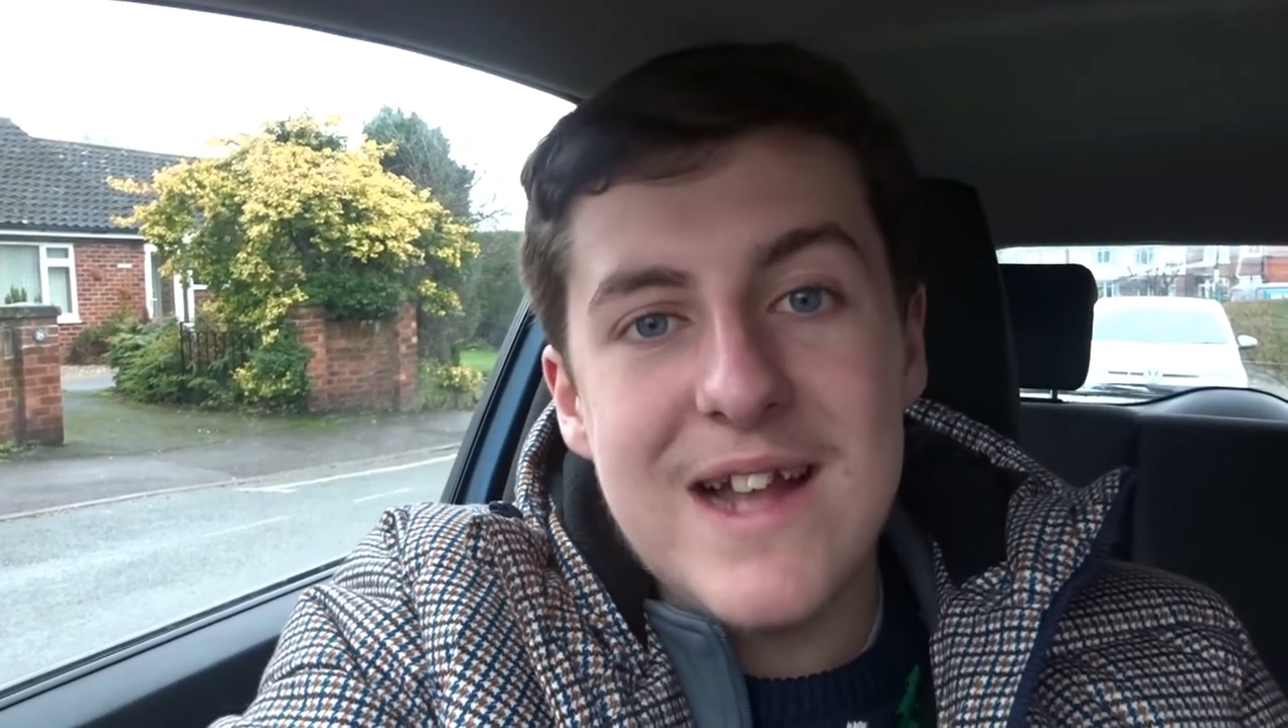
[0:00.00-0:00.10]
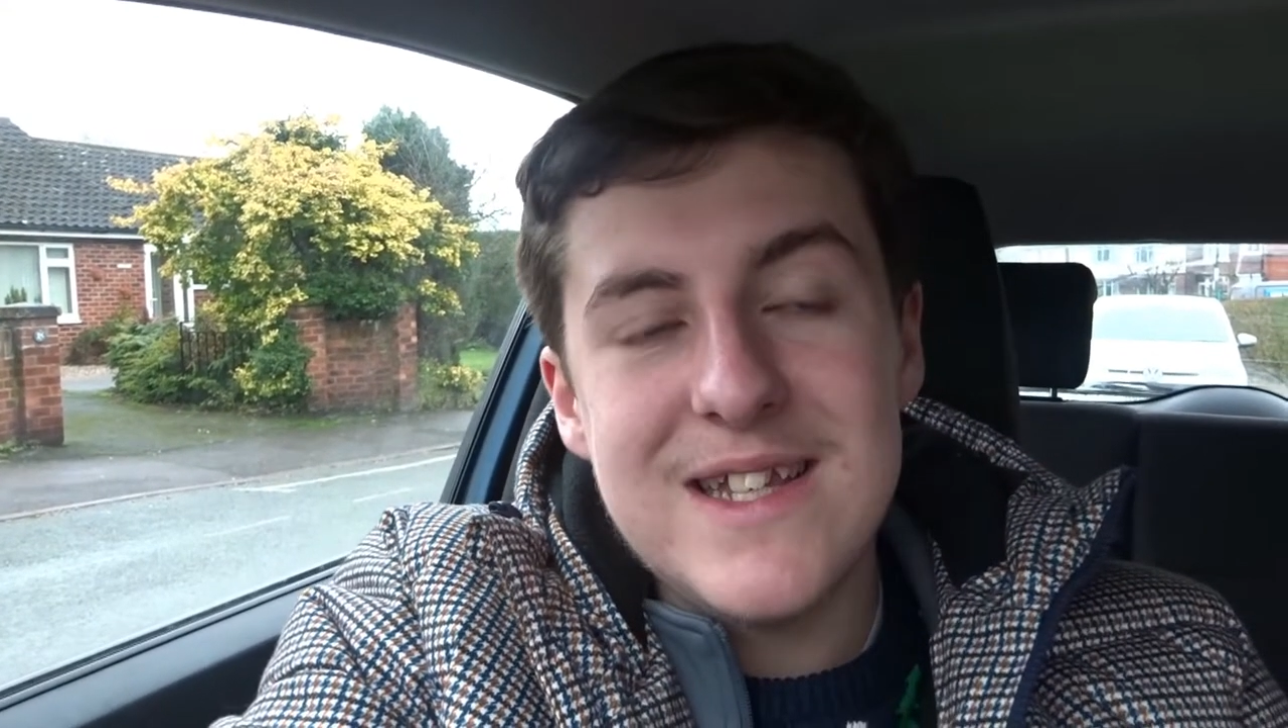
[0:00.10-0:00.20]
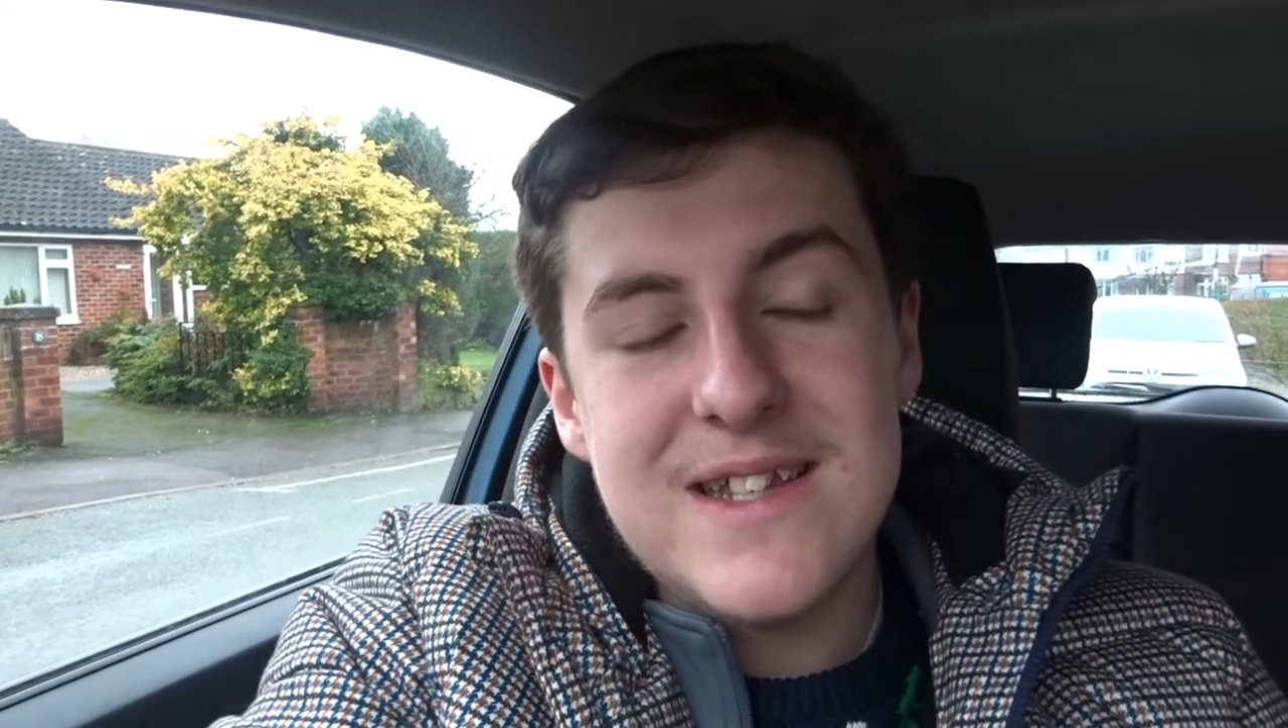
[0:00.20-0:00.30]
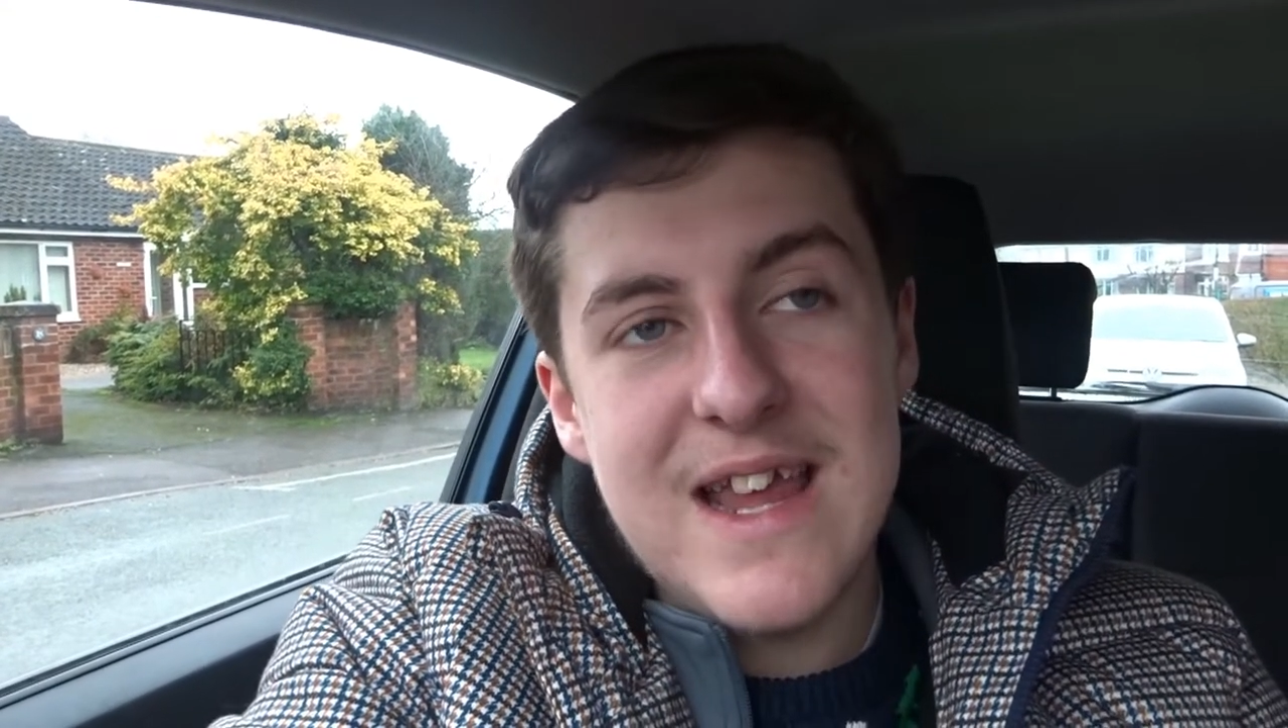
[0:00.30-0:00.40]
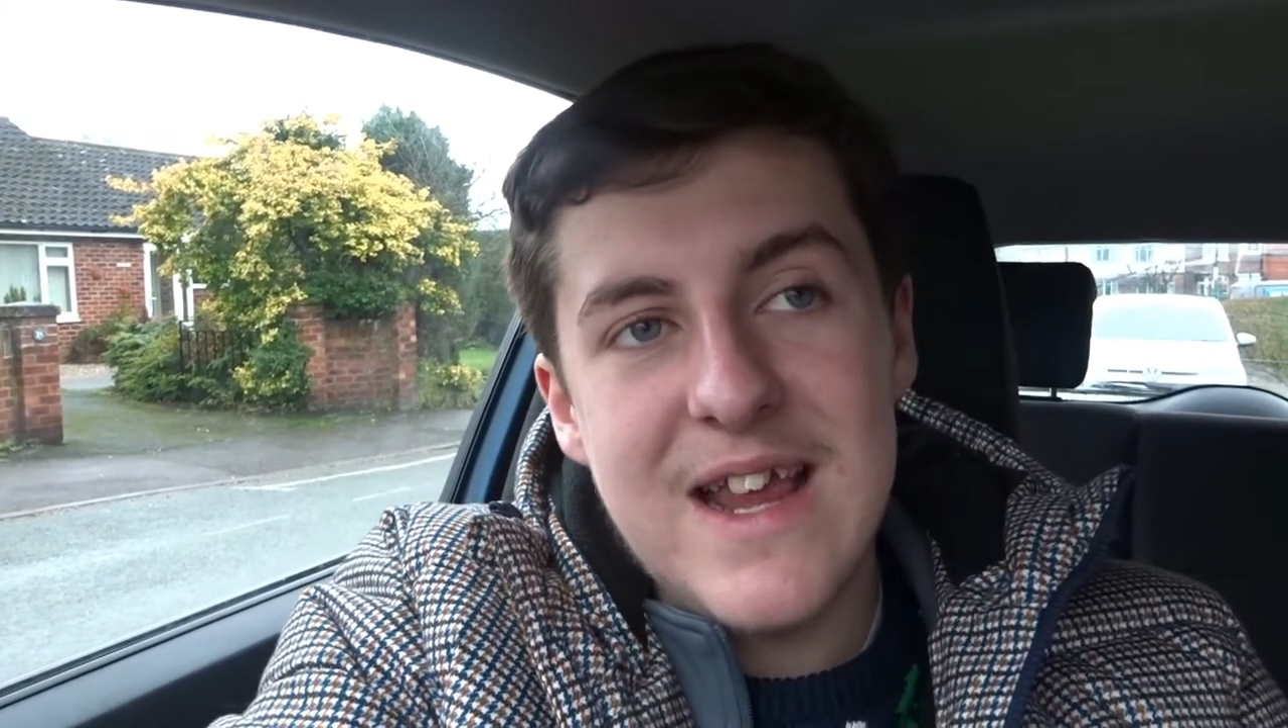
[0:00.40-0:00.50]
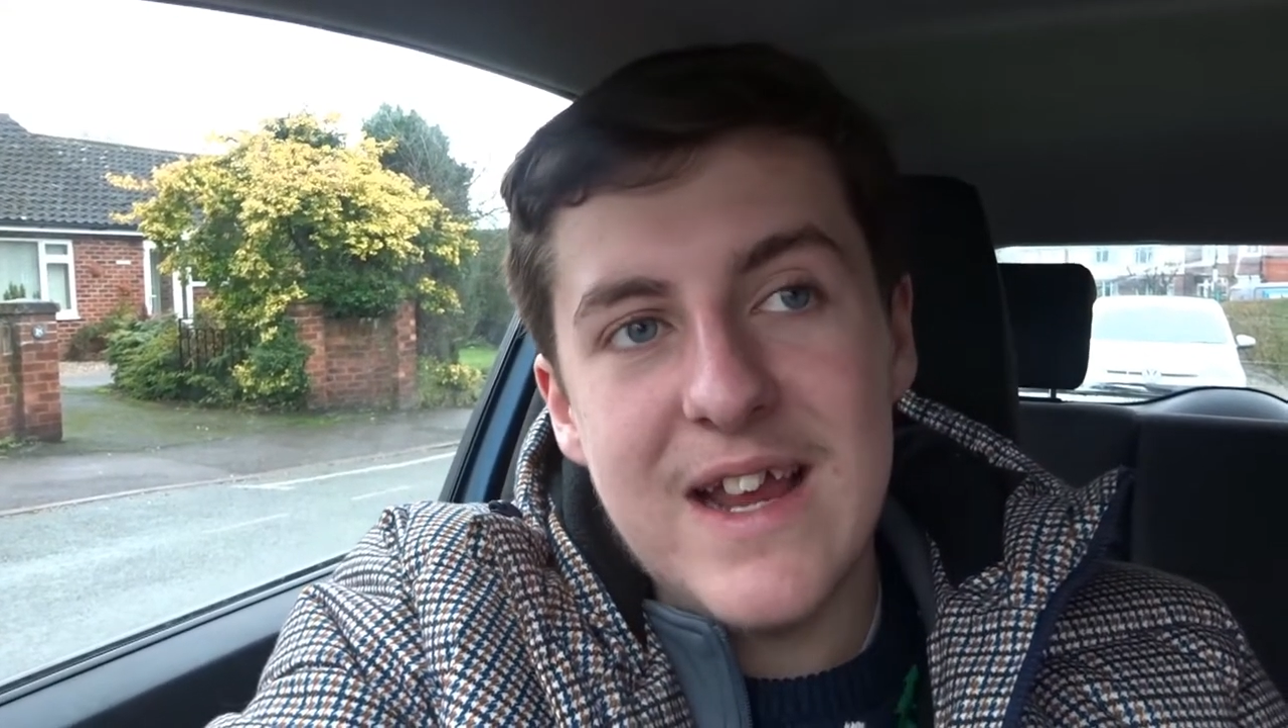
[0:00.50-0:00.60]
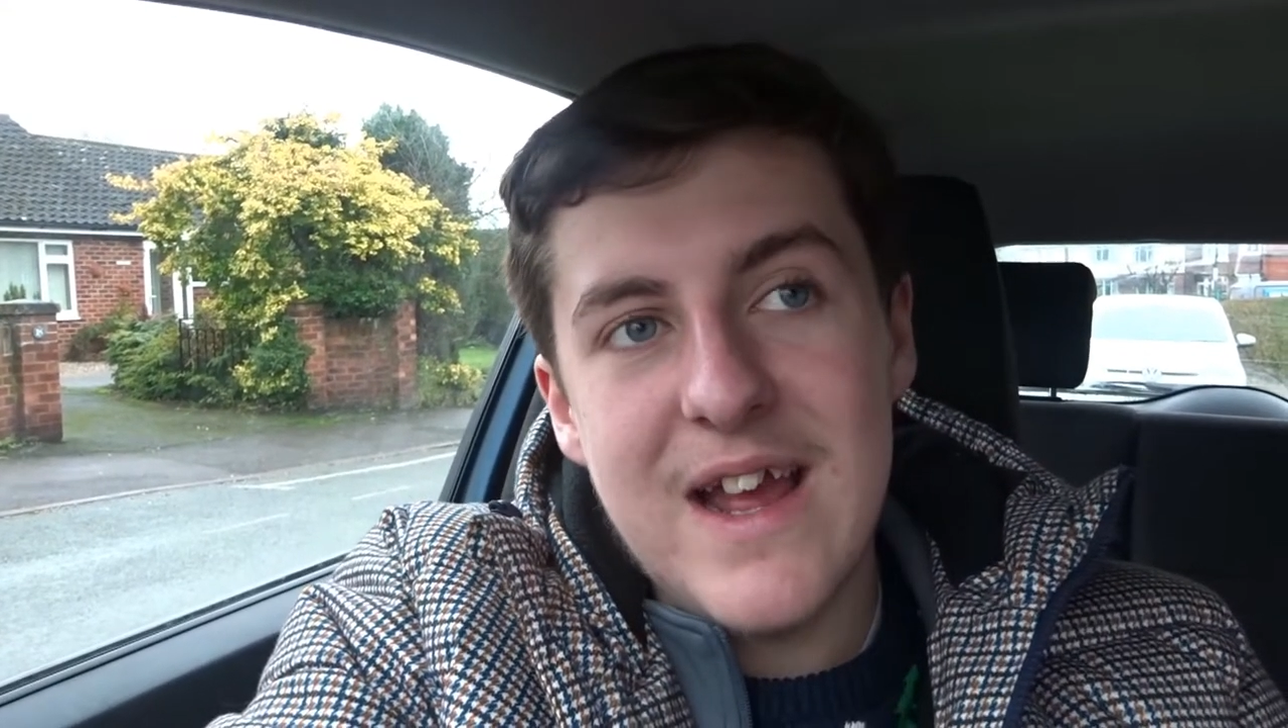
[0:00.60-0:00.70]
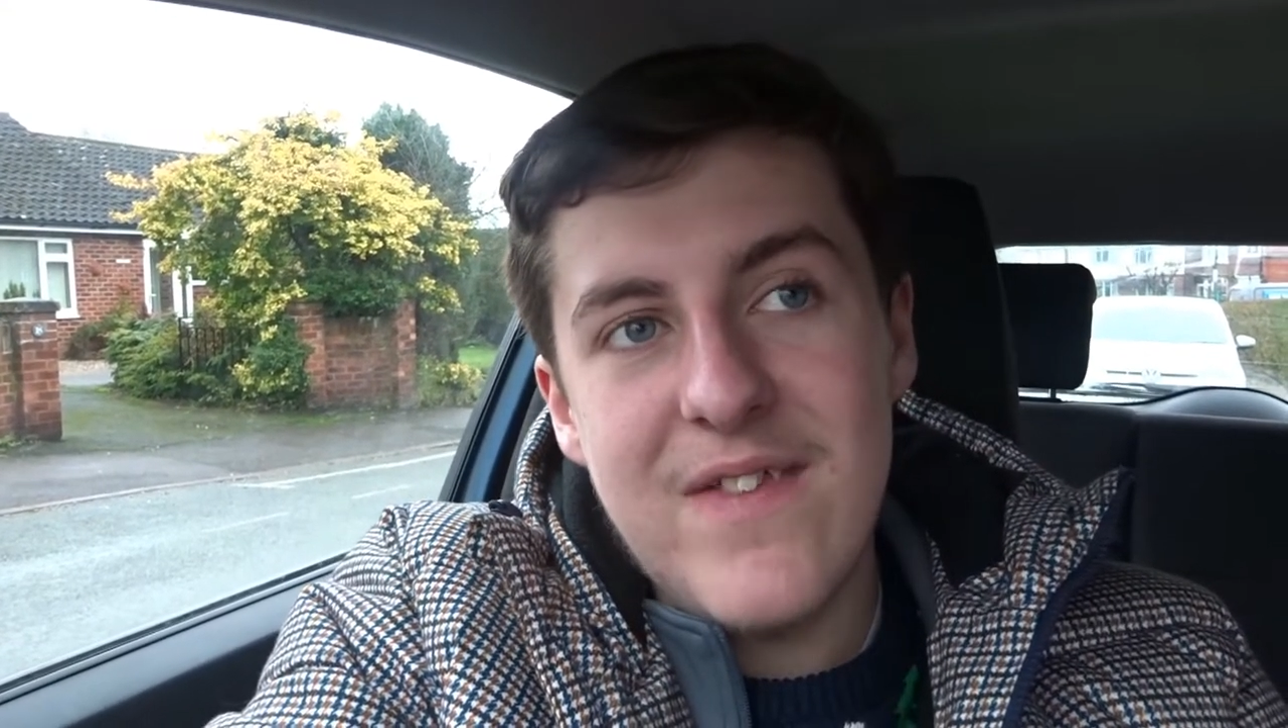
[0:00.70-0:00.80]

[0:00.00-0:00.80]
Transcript: editing,